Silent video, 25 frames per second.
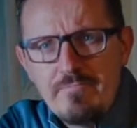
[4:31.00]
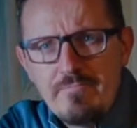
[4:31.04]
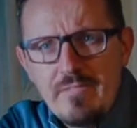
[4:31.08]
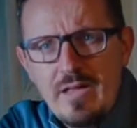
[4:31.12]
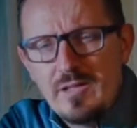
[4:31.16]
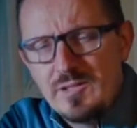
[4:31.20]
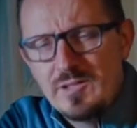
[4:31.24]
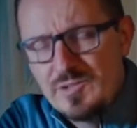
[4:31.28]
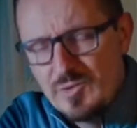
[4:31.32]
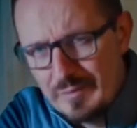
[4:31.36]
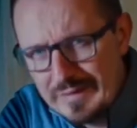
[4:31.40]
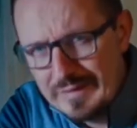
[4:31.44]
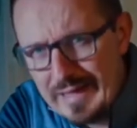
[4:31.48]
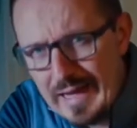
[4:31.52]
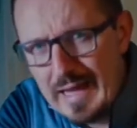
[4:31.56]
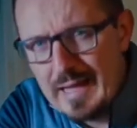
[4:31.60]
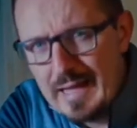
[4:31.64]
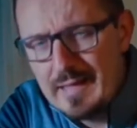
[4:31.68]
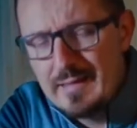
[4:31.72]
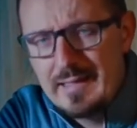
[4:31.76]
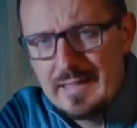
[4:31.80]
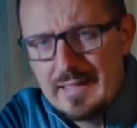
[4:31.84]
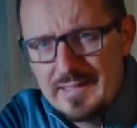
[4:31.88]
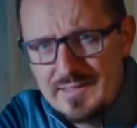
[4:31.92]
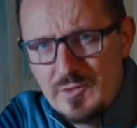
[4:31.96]
So
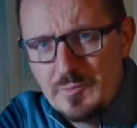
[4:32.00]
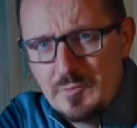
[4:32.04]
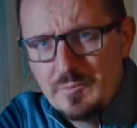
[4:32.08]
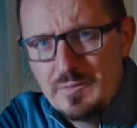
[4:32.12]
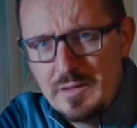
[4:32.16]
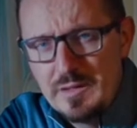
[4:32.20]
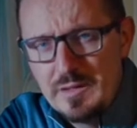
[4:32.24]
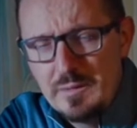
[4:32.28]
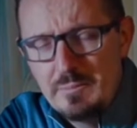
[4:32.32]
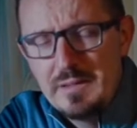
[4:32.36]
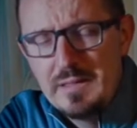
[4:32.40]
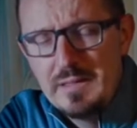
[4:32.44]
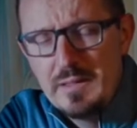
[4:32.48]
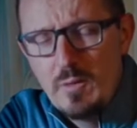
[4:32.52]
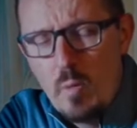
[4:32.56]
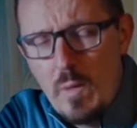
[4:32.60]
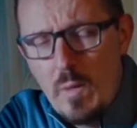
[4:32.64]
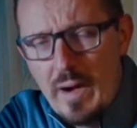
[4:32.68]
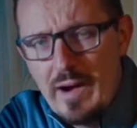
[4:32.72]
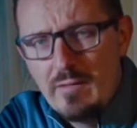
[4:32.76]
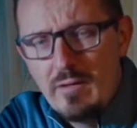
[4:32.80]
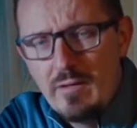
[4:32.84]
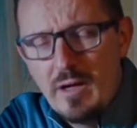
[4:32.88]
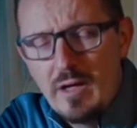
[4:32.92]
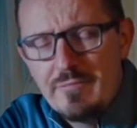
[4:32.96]
again, that's something to be
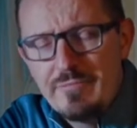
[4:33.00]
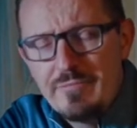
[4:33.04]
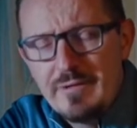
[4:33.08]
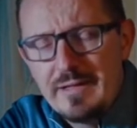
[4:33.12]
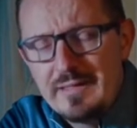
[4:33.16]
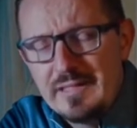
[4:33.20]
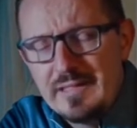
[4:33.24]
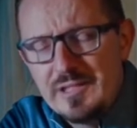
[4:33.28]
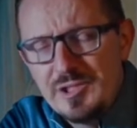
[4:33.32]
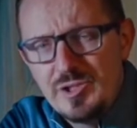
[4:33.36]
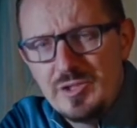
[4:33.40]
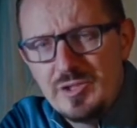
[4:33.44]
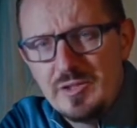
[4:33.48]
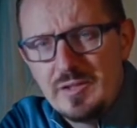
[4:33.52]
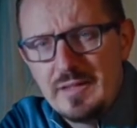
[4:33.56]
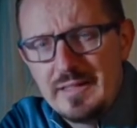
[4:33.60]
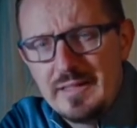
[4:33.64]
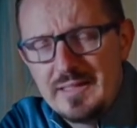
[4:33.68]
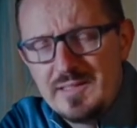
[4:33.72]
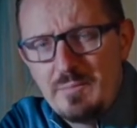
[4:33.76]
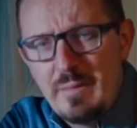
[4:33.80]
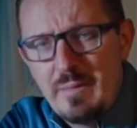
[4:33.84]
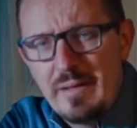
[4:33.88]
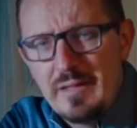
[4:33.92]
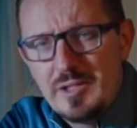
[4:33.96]
aware of, additional
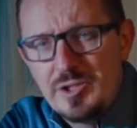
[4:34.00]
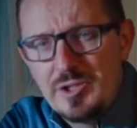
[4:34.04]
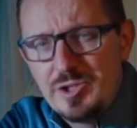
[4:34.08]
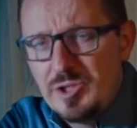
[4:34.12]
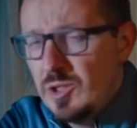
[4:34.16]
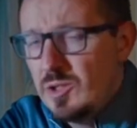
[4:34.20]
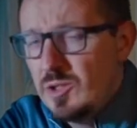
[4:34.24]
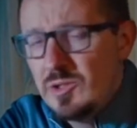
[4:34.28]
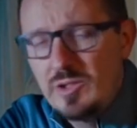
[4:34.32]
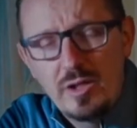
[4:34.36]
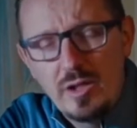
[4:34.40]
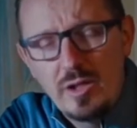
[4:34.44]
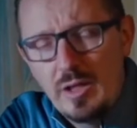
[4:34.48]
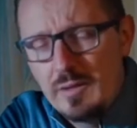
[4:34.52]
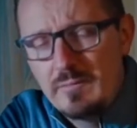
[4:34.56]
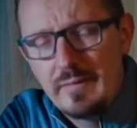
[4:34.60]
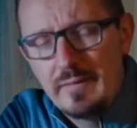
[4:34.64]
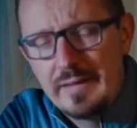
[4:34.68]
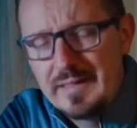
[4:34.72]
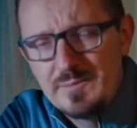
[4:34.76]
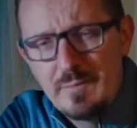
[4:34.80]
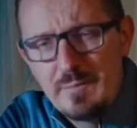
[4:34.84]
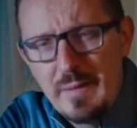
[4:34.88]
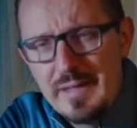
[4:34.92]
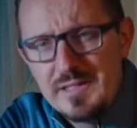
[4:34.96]
expenditure. They're not
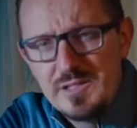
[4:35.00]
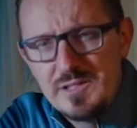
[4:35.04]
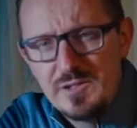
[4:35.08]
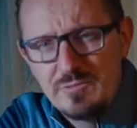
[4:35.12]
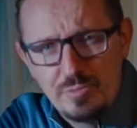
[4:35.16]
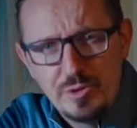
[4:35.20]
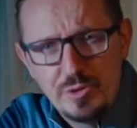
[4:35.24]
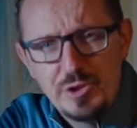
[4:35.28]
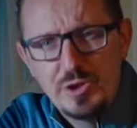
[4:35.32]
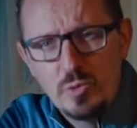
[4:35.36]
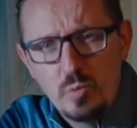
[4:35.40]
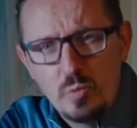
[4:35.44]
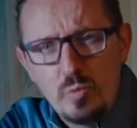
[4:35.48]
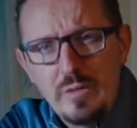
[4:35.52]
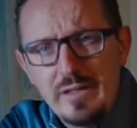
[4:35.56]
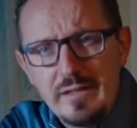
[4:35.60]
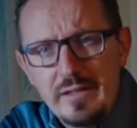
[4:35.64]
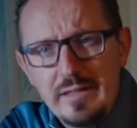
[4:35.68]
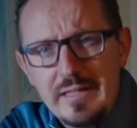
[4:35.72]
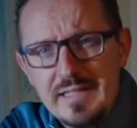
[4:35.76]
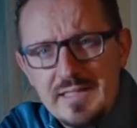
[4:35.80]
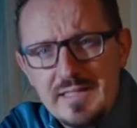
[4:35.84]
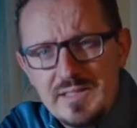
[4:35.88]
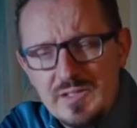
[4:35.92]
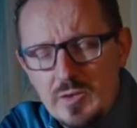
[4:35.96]
expensive, but you will
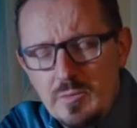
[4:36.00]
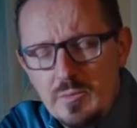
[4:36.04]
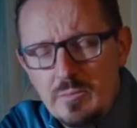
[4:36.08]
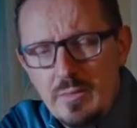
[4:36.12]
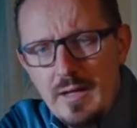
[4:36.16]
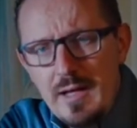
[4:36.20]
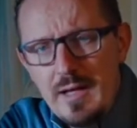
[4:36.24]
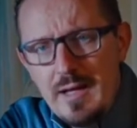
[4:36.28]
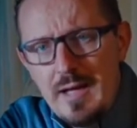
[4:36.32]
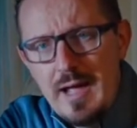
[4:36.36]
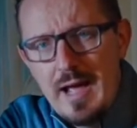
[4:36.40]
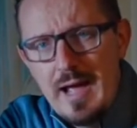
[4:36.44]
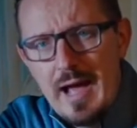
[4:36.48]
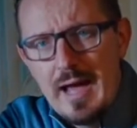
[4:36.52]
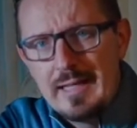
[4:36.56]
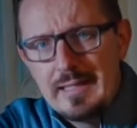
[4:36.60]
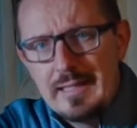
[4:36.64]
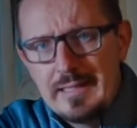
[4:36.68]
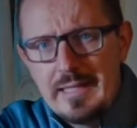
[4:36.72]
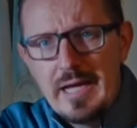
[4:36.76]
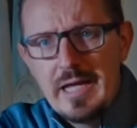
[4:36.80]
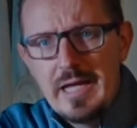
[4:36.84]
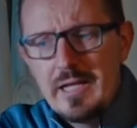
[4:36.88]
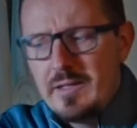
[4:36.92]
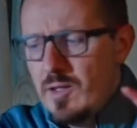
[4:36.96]
need some. And
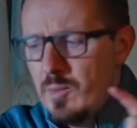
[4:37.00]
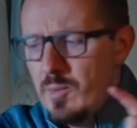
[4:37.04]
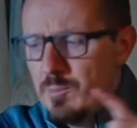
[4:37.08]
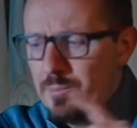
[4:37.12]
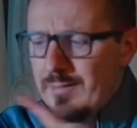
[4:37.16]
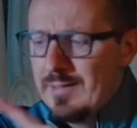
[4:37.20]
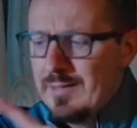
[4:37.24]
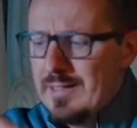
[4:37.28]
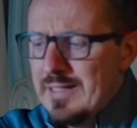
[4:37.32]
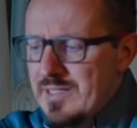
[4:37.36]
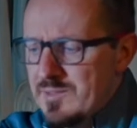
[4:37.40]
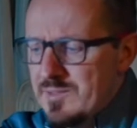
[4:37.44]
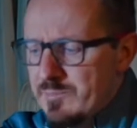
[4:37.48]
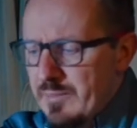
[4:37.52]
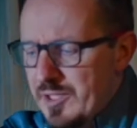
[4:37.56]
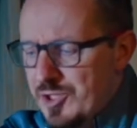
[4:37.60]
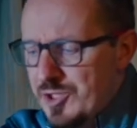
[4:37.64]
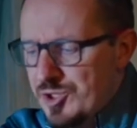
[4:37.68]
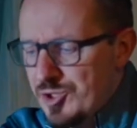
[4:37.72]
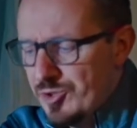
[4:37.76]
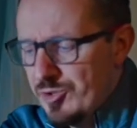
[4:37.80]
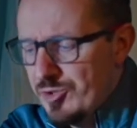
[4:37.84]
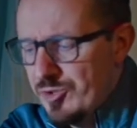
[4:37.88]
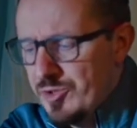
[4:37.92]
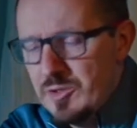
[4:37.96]
again, please make
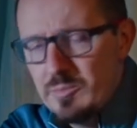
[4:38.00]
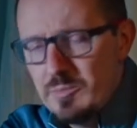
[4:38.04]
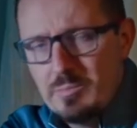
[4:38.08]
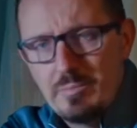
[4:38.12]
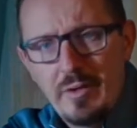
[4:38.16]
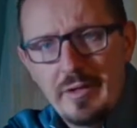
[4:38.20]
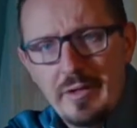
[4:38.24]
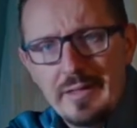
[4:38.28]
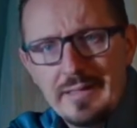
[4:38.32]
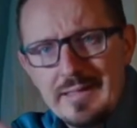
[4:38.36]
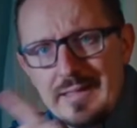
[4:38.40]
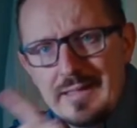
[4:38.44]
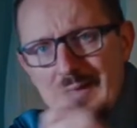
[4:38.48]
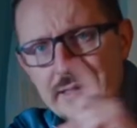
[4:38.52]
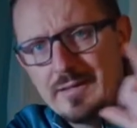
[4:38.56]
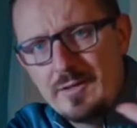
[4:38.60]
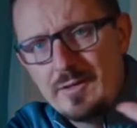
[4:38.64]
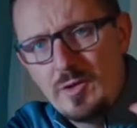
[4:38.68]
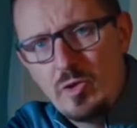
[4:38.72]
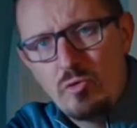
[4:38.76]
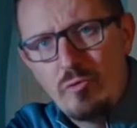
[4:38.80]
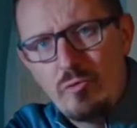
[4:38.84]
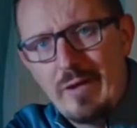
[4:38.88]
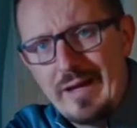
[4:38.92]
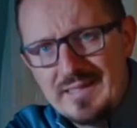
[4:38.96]
sure you buy the
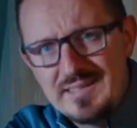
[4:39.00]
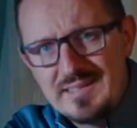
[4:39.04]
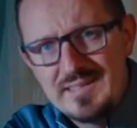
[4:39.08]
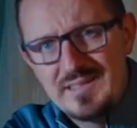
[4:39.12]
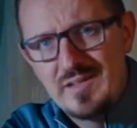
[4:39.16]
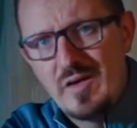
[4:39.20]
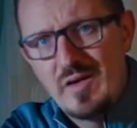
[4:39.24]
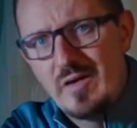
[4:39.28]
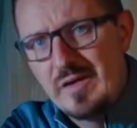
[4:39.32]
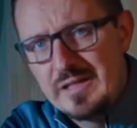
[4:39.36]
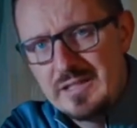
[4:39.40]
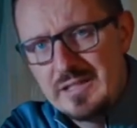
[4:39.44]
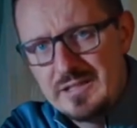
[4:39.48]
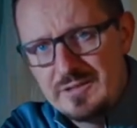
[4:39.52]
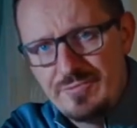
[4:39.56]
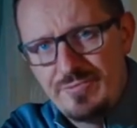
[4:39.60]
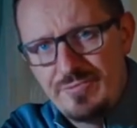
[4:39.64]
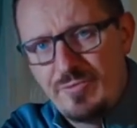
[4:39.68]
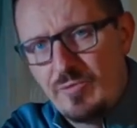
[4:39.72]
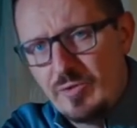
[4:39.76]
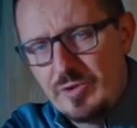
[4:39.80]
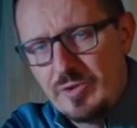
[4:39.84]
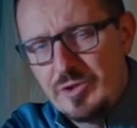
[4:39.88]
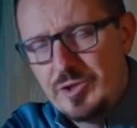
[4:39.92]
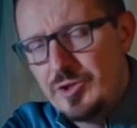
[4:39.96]
correct size
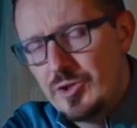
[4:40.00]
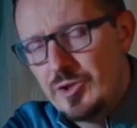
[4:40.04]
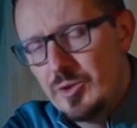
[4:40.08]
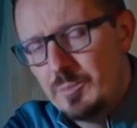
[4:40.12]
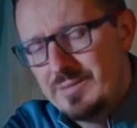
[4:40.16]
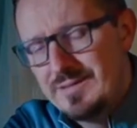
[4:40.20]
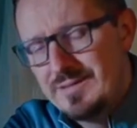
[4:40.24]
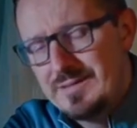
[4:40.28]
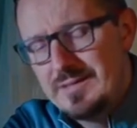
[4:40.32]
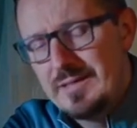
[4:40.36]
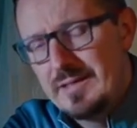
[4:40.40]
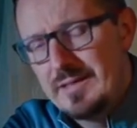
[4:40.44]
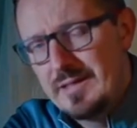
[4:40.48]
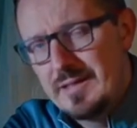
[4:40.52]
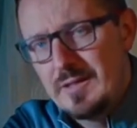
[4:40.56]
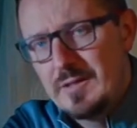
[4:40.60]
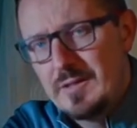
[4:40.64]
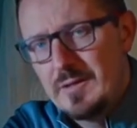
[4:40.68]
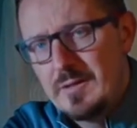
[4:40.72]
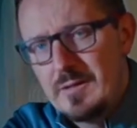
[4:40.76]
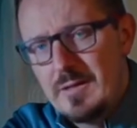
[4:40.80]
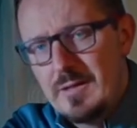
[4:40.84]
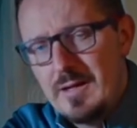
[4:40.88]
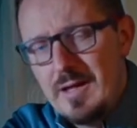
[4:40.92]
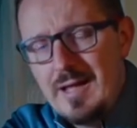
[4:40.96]
for your
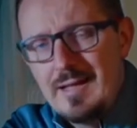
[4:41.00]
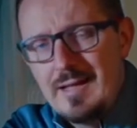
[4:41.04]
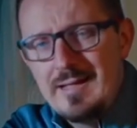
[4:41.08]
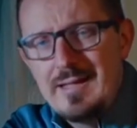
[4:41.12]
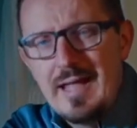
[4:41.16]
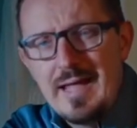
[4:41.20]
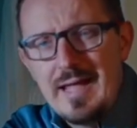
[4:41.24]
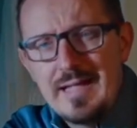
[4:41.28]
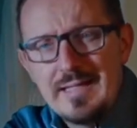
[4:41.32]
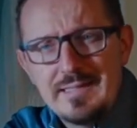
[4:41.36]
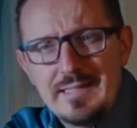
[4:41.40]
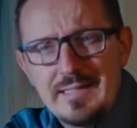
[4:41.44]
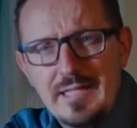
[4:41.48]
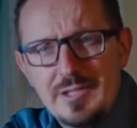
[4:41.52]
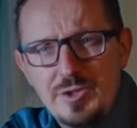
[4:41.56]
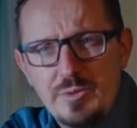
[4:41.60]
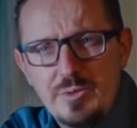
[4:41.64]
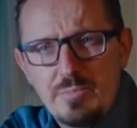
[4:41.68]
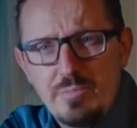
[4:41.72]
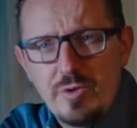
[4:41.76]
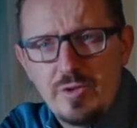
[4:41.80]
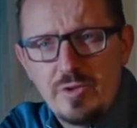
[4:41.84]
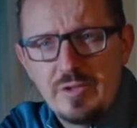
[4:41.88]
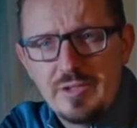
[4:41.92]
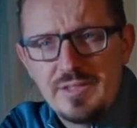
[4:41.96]
particular lens that you're
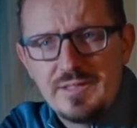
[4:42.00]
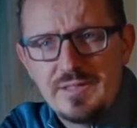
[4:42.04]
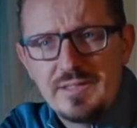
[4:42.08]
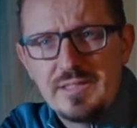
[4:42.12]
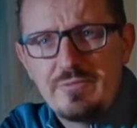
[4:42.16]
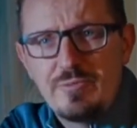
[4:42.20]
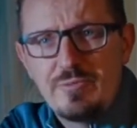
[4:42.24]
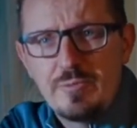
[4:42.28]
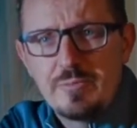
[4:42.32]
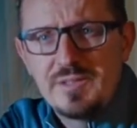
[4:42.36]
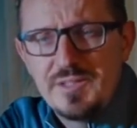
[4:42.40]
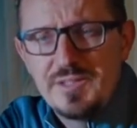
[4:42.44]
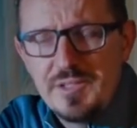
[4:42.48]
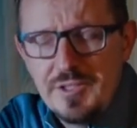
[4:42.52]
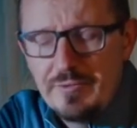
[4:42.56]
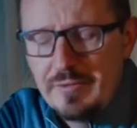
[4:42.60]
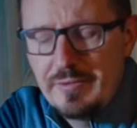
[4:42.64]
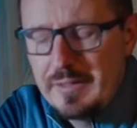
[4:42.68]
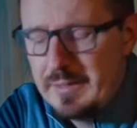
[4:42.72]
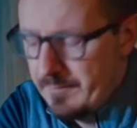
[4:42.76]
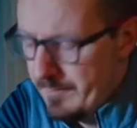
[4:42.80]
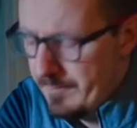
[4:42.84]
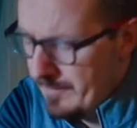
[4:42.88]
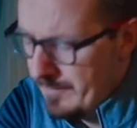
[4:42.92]
purchasing from SIRUI.